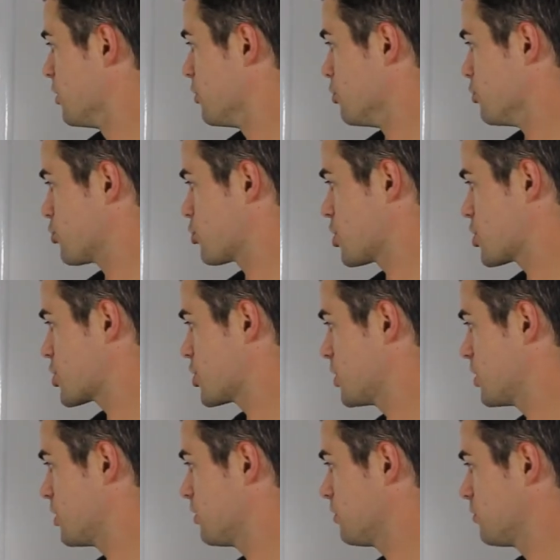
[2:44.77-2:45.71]

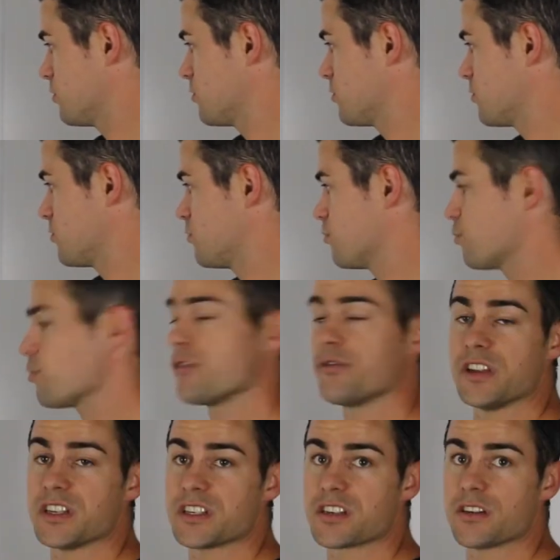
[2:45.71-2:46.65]
Nutrition,
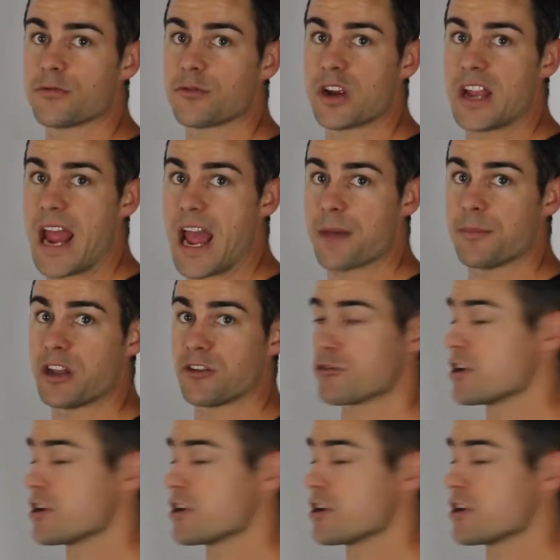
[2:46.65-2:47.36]
preventative rehab